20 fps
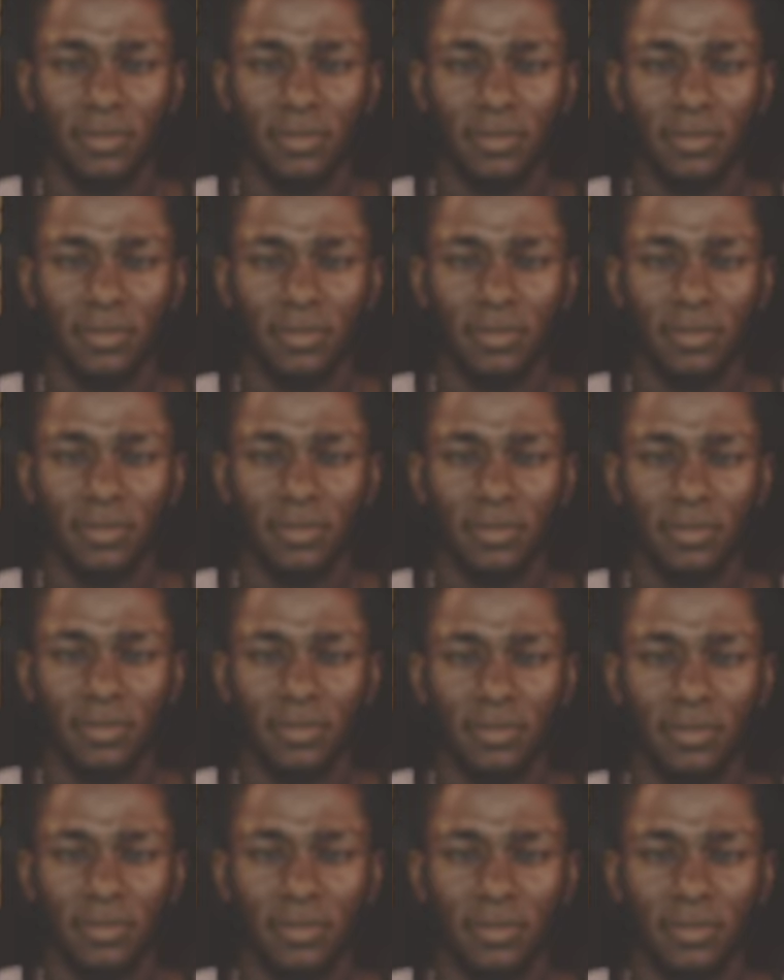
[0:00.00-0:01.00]

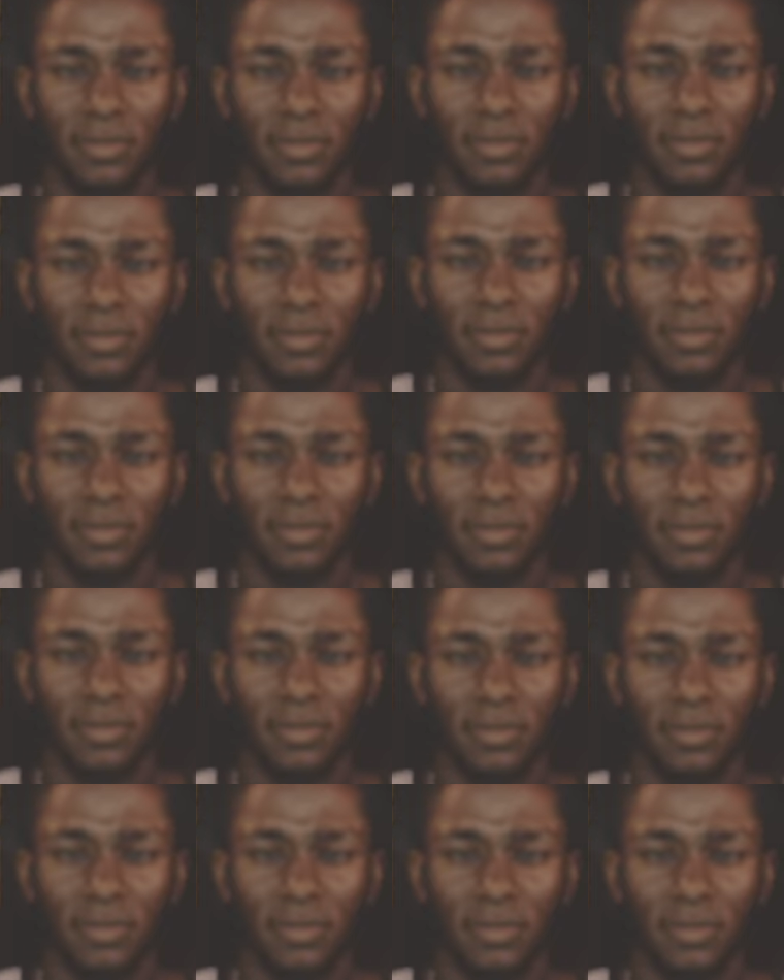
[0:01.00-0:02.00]

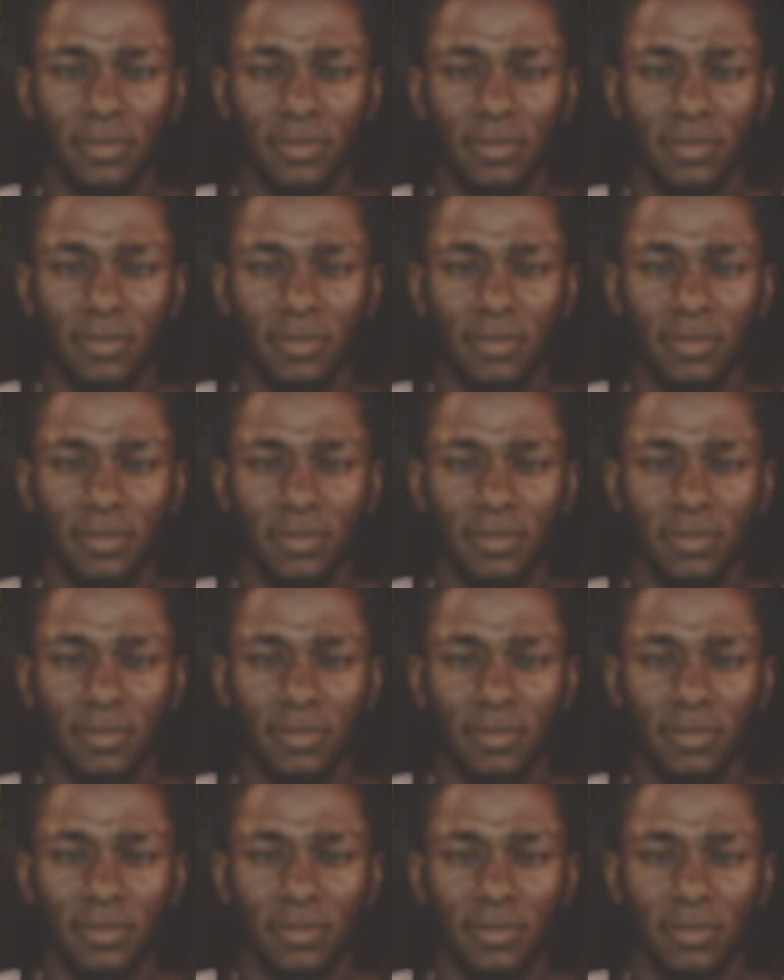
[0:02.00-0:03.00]

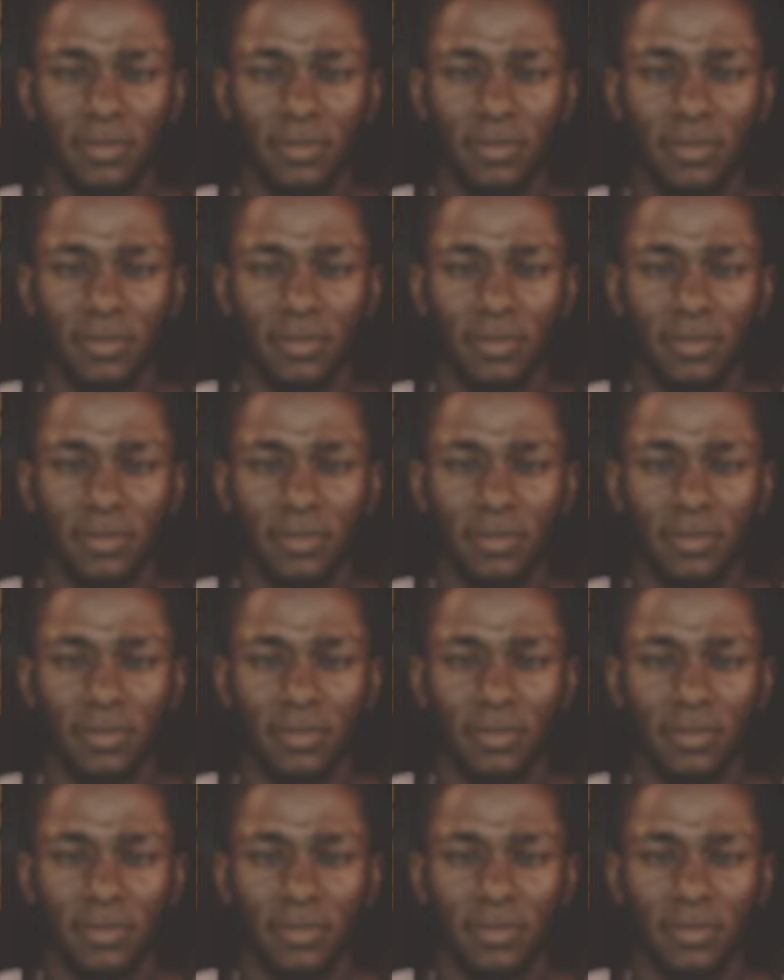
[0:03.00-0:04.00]

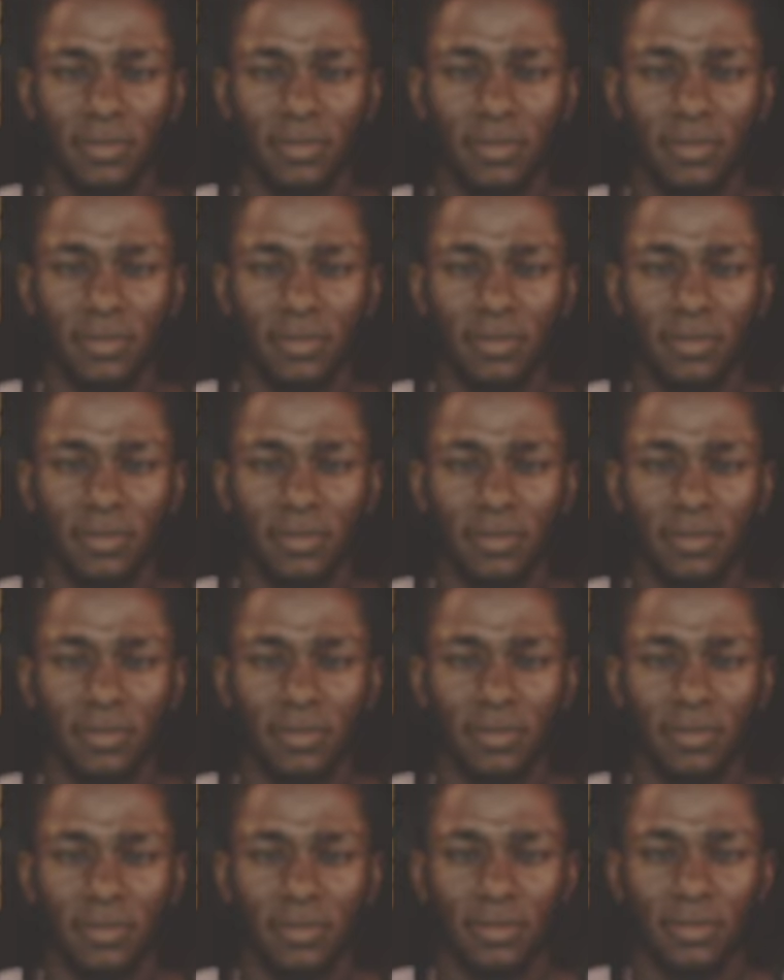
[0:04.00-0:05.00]

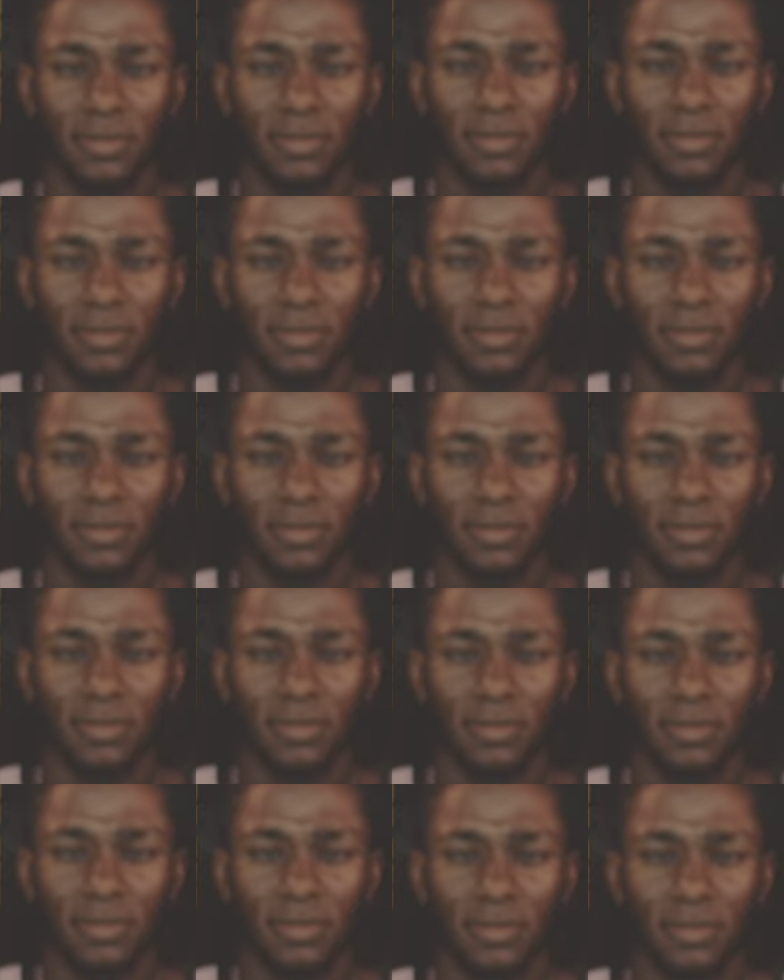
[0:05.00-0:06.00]

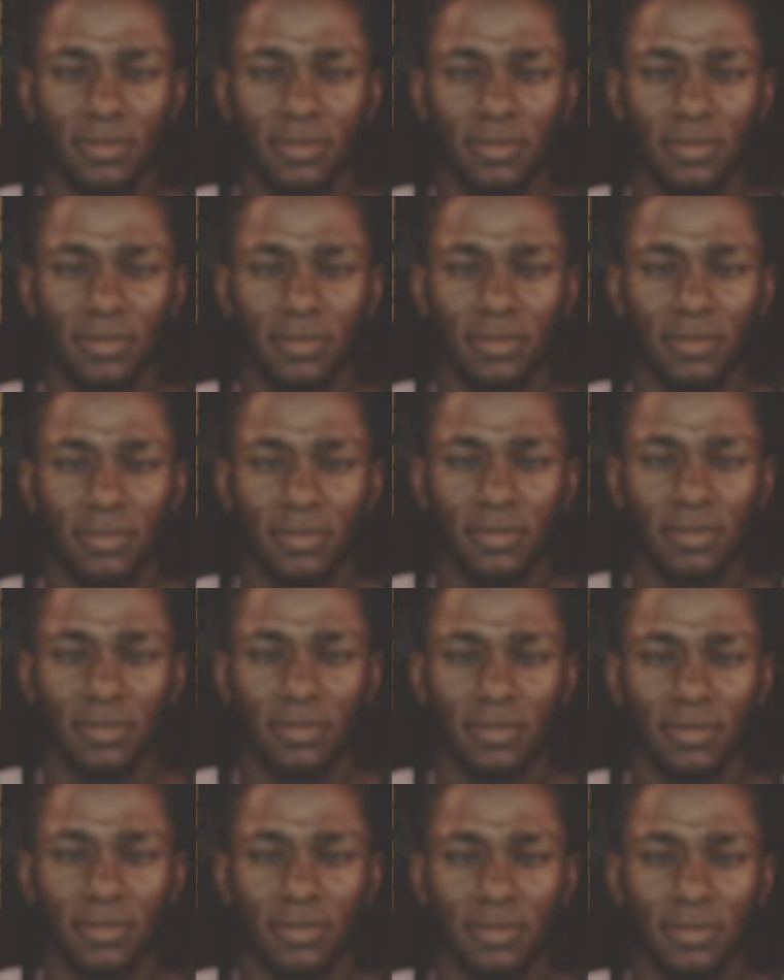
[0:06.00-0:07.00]

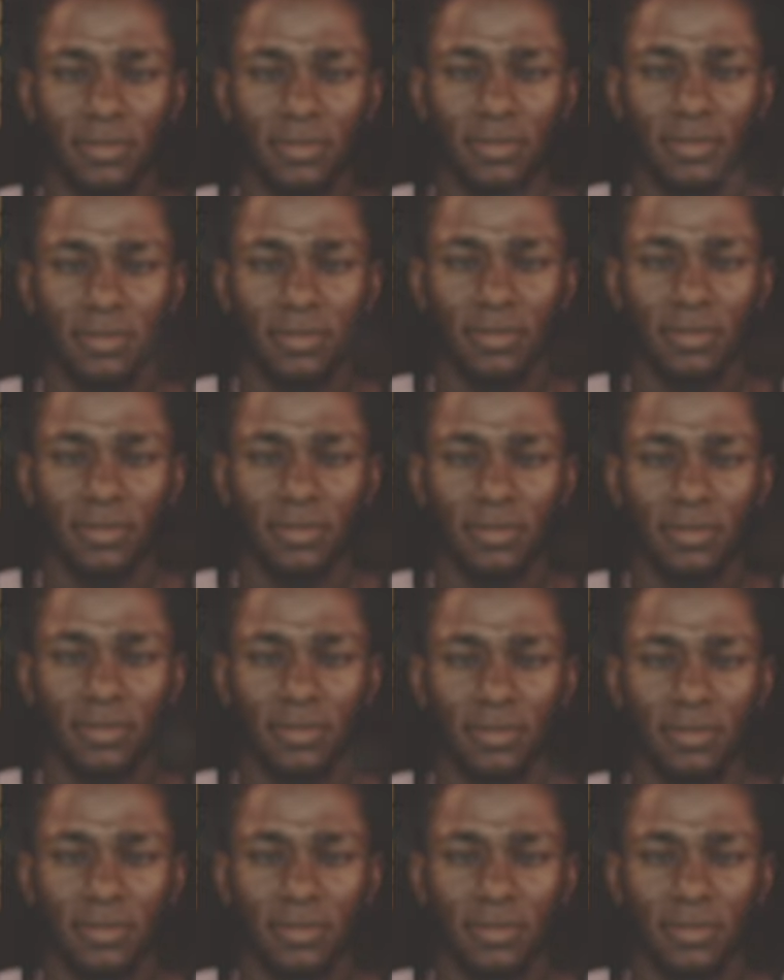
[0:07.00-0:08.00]
This person isn't speaking.